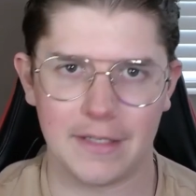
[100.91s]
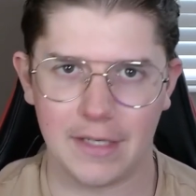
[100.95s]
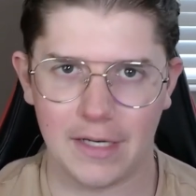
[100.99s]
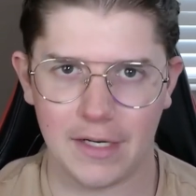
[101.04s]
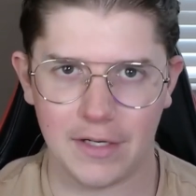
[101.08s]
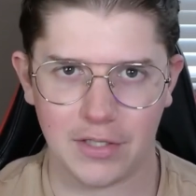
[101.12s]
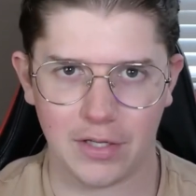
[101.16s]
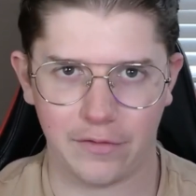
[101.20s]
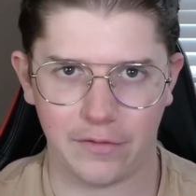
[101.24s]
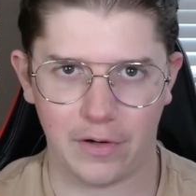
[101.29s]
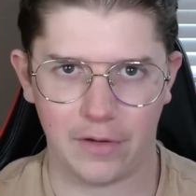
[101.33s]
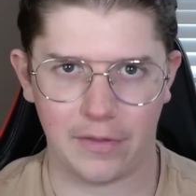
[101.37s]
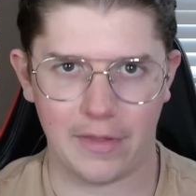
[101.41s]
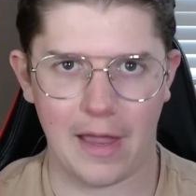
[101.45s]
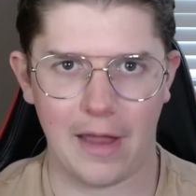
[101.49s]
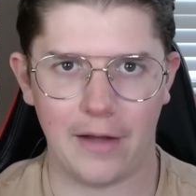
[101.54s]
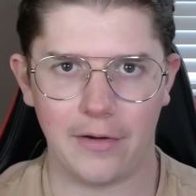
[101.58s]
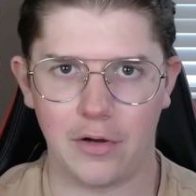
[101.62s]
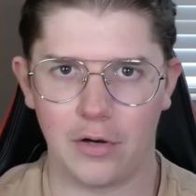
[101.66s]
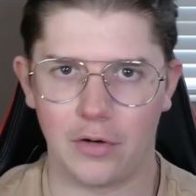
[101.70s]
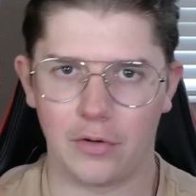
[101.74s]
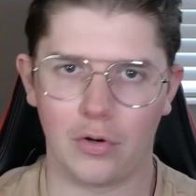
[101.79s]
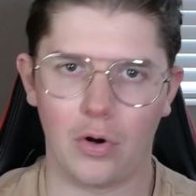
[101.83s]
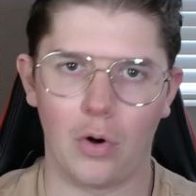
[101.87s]
stuff like that,
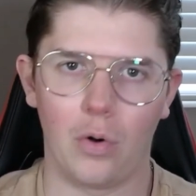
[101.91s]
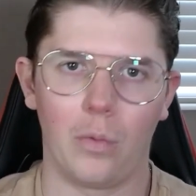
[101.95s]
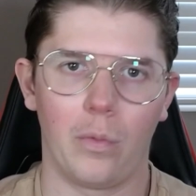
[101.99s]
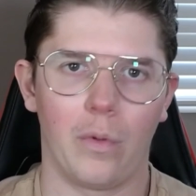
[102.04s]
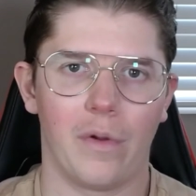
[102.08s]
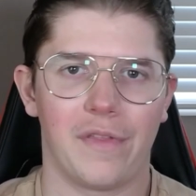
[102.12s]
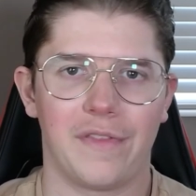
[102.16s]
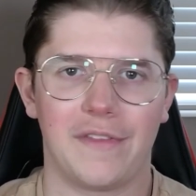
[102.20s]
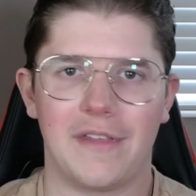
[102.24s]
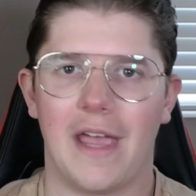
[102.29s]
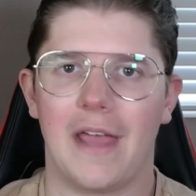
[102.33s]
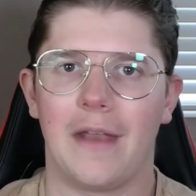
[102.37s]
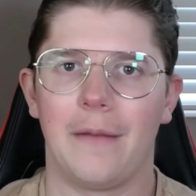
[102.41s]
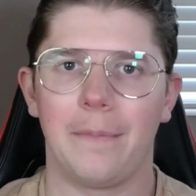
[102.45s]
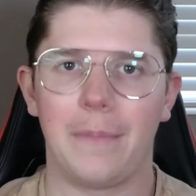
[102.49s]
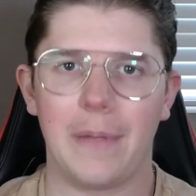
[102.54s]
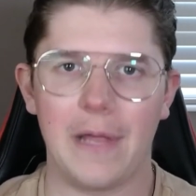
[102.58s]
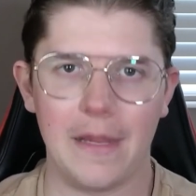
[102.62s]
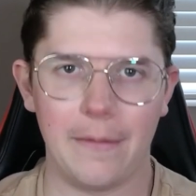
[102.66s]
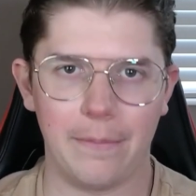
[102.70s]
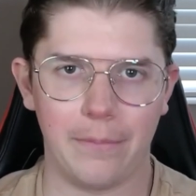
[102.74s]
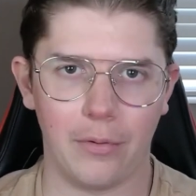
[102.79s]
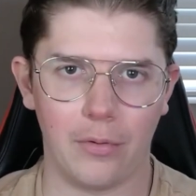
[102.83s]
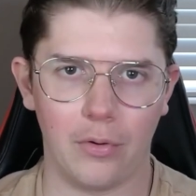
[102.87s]
you're going with 10
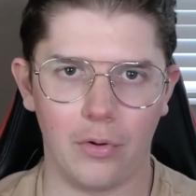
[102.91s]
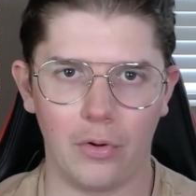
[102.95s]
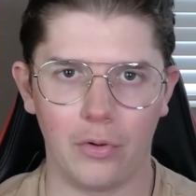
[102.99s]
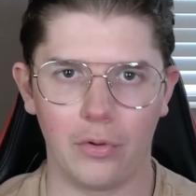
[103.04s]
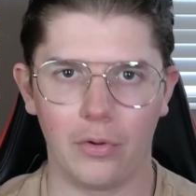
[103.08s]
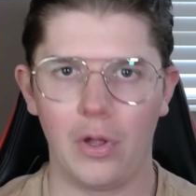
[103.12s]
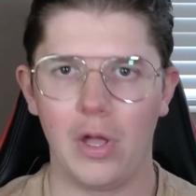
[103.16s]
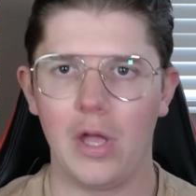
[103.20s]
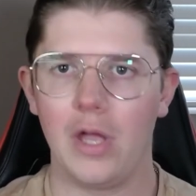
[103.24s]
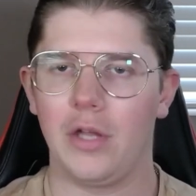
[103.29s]
people,